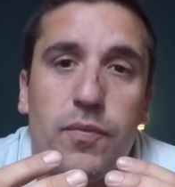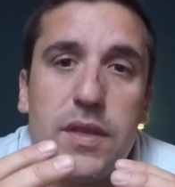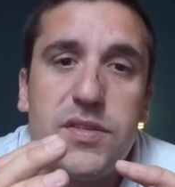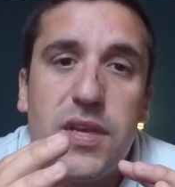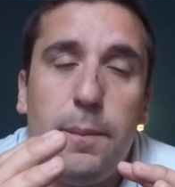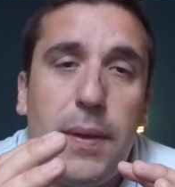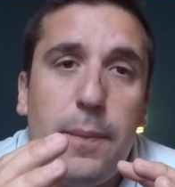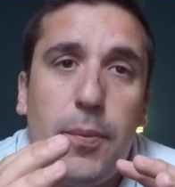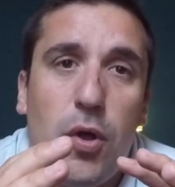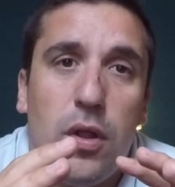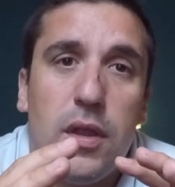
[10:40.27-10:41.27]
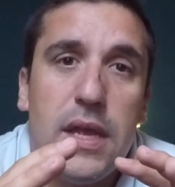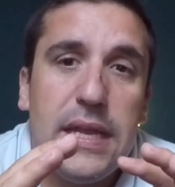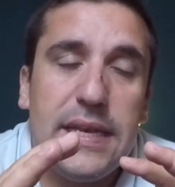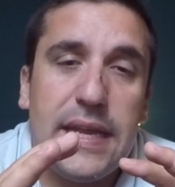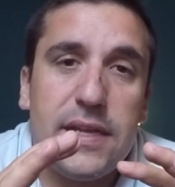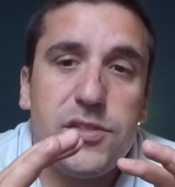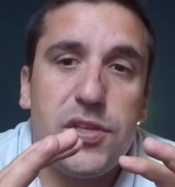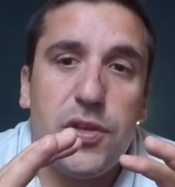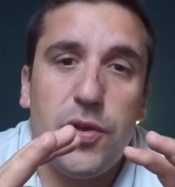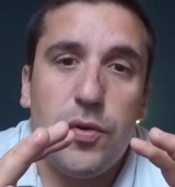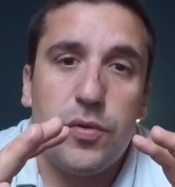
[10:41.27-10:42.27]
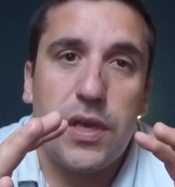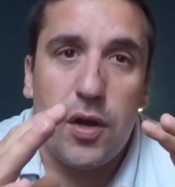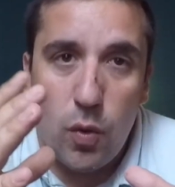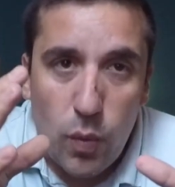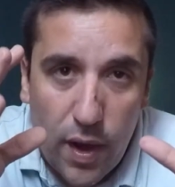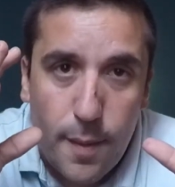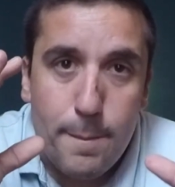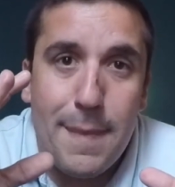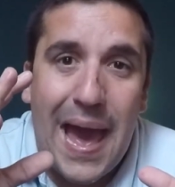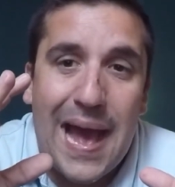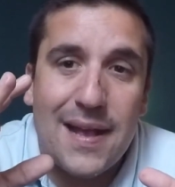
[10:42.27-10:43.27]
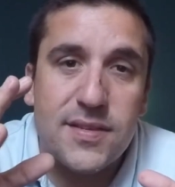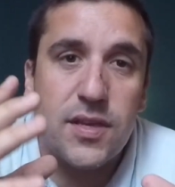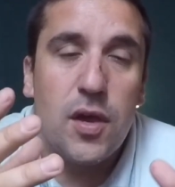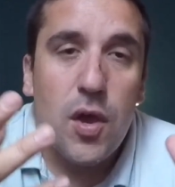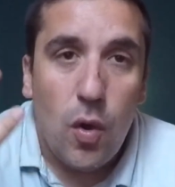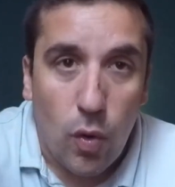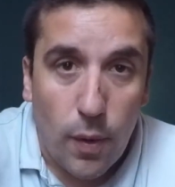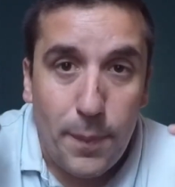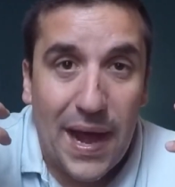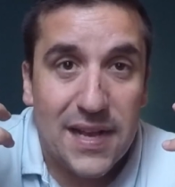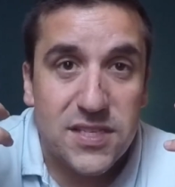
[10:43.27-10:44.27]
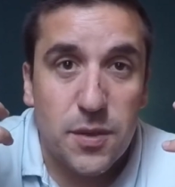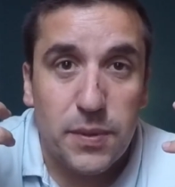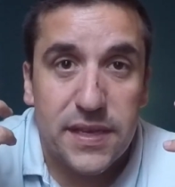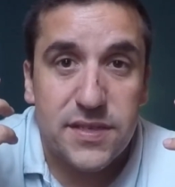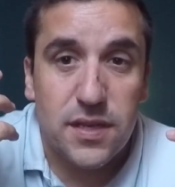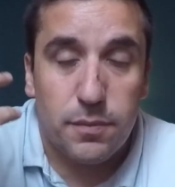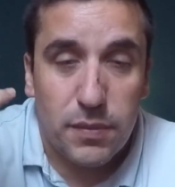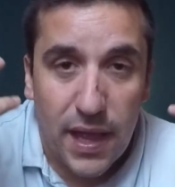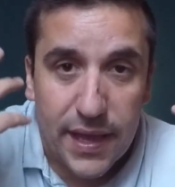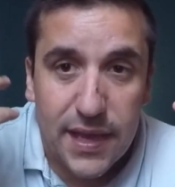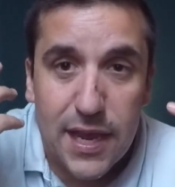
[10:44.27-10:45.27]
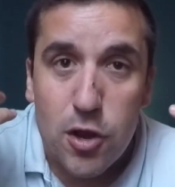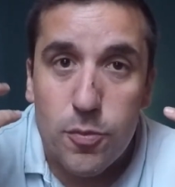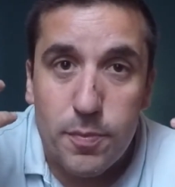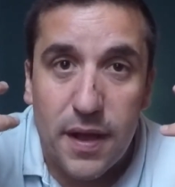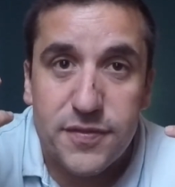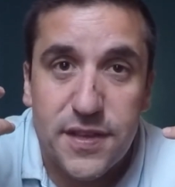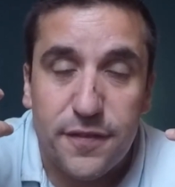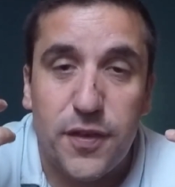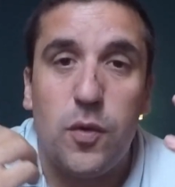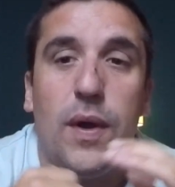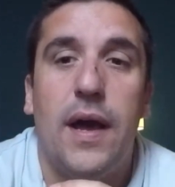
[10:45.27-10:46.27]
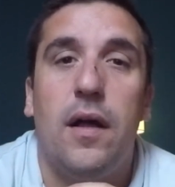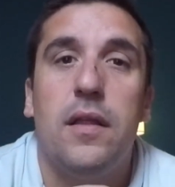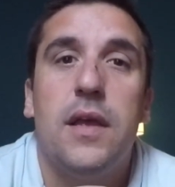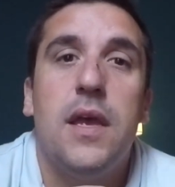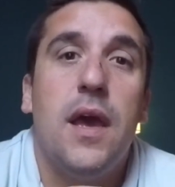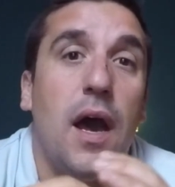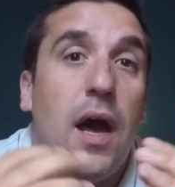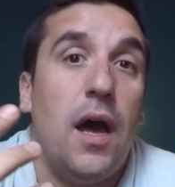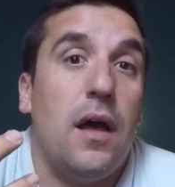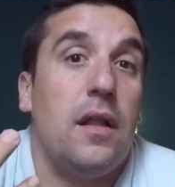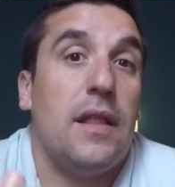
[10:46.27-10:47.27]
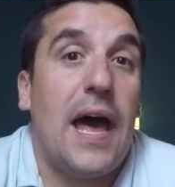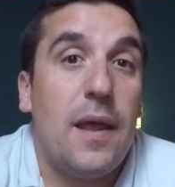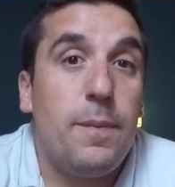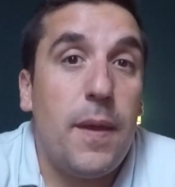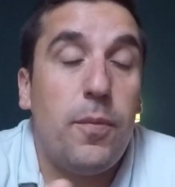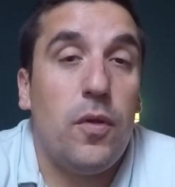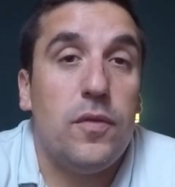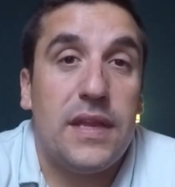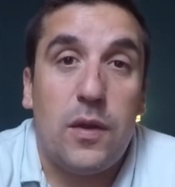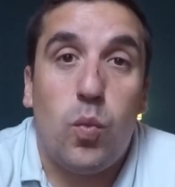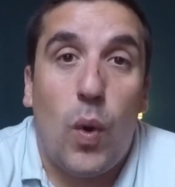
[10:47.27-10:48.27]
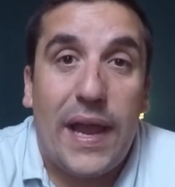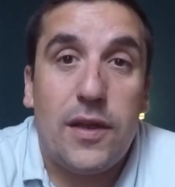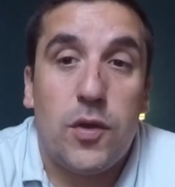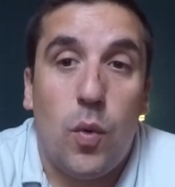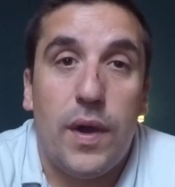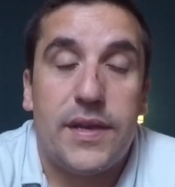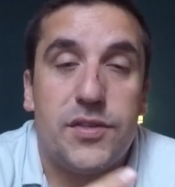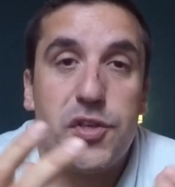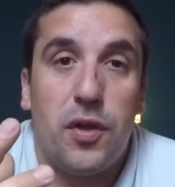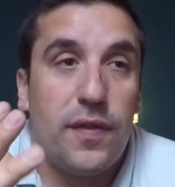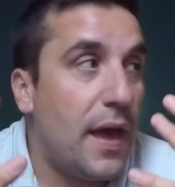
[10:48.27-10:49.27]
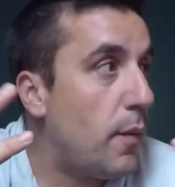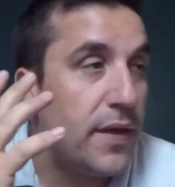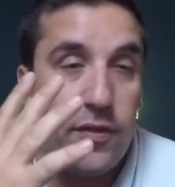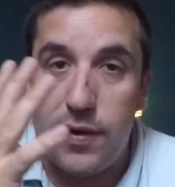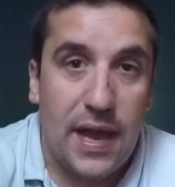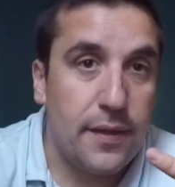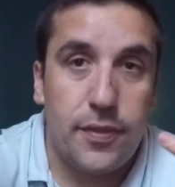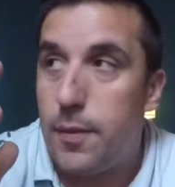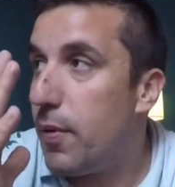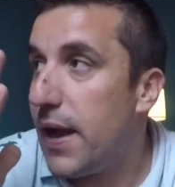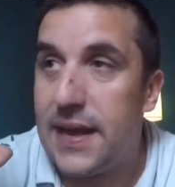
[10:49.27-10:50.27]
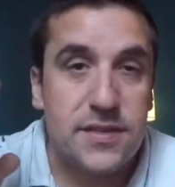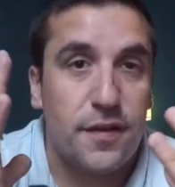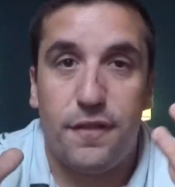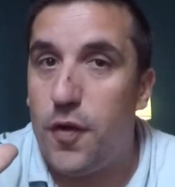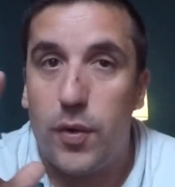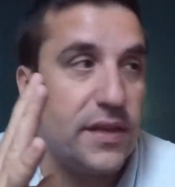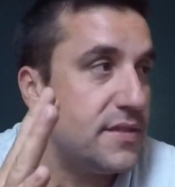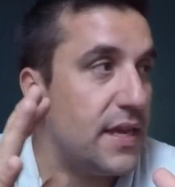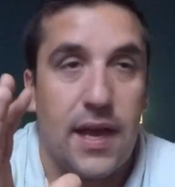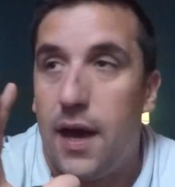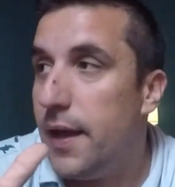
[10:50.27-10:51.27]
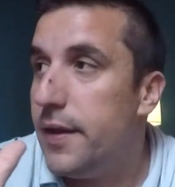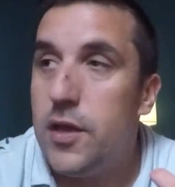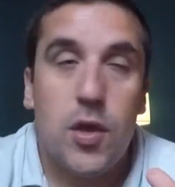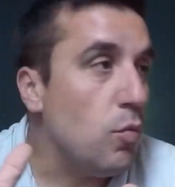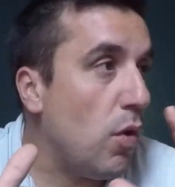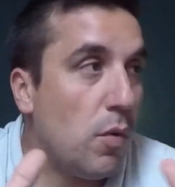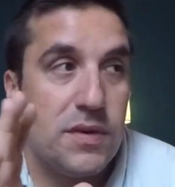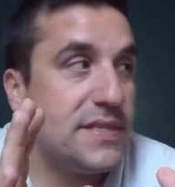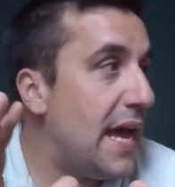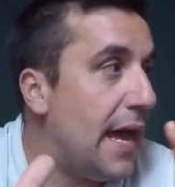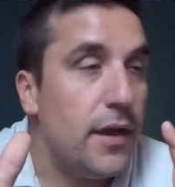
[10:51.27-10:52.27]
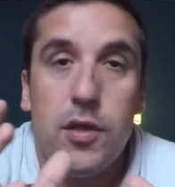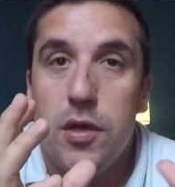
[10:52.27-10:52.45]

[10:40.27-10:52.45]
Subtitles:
Some people need to, you know, wear a mask or possibly some like earmuffs, if you will. A lot of people need white noise, you know, that way their brain isn't focusing on what was that.